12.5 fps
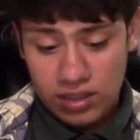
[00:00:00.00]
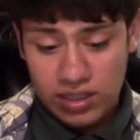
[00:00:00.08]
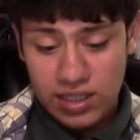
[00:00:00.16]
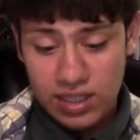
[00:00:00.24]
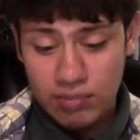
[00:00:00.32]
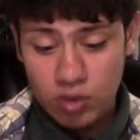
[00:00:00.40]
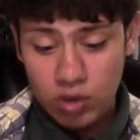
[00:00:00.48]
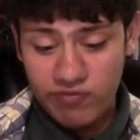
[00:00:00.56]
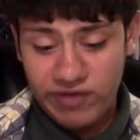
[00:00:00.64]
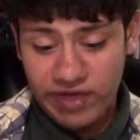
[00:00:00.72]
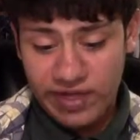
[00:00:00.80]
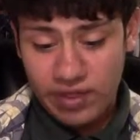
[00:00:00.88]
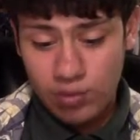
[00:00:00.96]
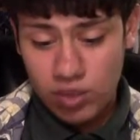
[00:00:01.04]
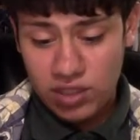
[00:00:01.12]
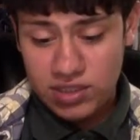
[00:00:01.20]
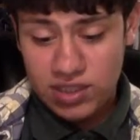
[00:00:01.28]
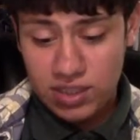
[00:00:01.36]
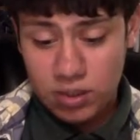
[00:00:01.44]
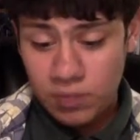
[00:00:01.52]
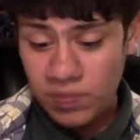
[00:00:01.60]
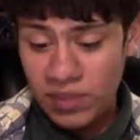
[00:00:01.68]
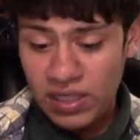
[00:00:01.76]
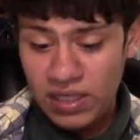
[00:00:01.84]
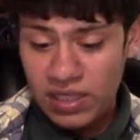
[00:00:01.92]
Kim Novak, and Rod Taylor.
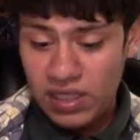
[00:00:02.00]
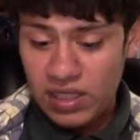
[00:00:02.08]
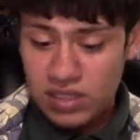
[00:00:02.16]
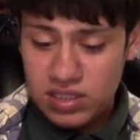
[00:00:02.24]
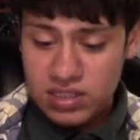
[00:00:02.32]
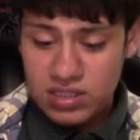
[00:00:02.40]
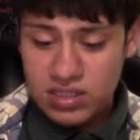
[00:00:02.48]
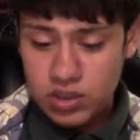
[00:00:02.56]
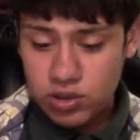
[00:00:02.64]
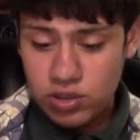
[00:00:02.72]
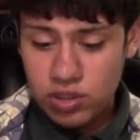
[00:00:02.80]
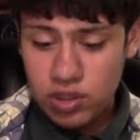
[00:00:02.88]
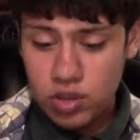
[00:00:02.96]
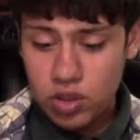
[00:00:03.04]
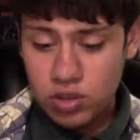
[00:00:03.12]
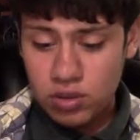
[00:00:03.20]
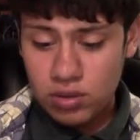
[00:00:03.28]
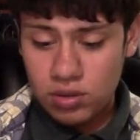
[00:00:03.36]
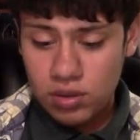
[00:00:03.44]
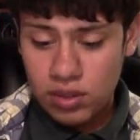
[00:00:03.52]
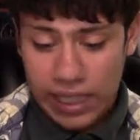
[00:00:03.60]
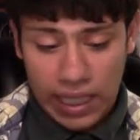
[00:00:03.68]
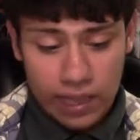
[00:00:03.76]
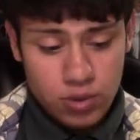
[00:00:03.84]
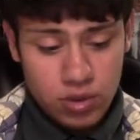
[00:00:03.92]
This Essential Collection
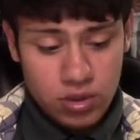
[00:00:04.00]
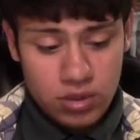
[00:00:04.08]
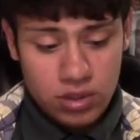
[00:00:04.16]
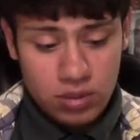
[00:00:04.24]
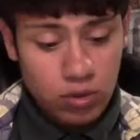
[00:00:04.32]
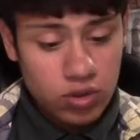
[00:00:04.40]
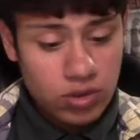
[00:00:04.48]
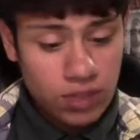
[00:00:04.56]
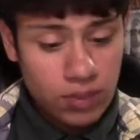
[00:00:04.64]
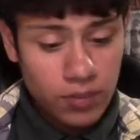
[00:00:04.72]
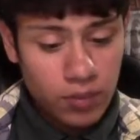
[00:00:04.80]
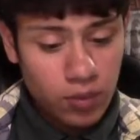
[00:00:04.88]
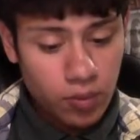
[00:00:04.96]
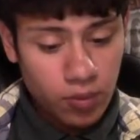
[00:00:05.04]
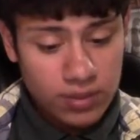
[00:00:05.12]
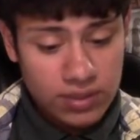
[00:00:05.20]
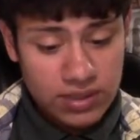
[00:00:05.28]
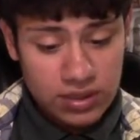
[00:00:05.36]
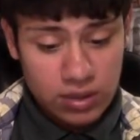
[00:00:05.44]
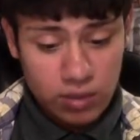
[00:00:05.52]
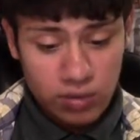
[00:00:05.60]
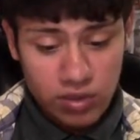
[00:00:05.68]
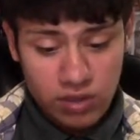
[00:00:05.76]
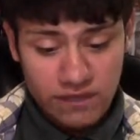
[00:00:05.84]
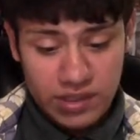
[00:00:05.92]
captures the most memorable moments in the
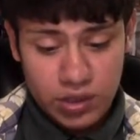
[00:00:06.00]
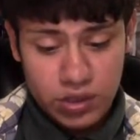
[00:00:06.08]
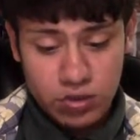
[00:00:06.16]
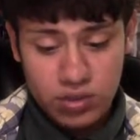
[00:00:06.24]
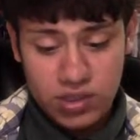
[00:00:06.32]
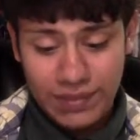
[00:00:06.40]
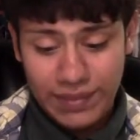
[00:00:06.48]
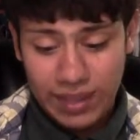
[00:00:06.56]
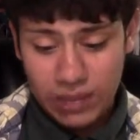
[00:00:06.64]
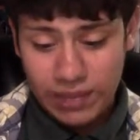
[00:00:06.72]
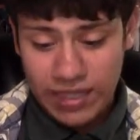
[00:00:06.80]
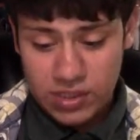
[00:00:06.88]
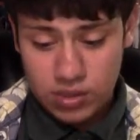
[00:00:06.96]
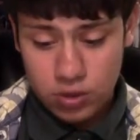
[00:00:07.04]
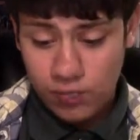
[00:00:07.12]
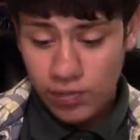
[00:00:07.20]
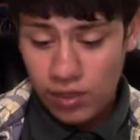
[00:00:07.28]
career of a true cinematic master.